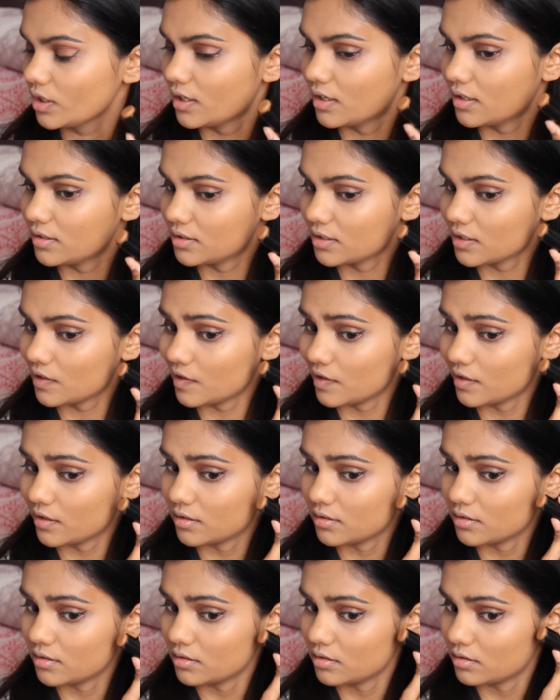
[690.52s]
And
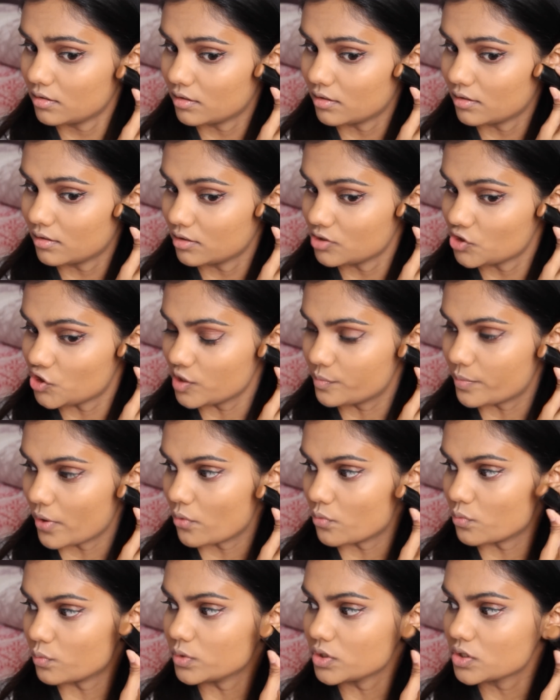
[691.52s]
then
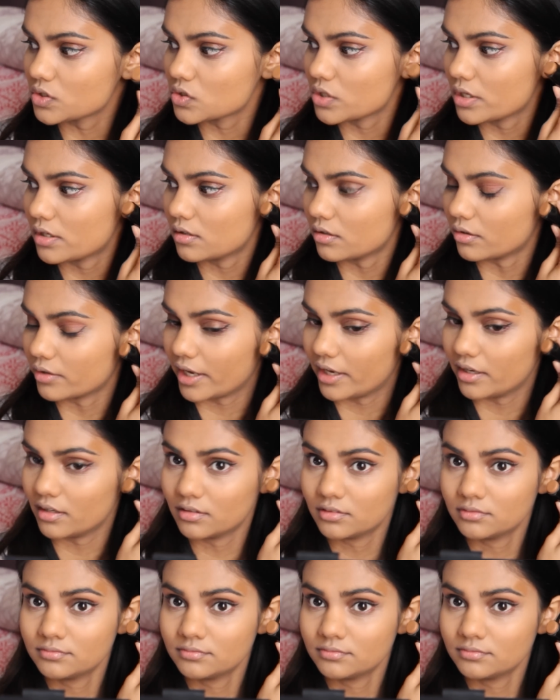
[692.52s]
cheekbones. Okay.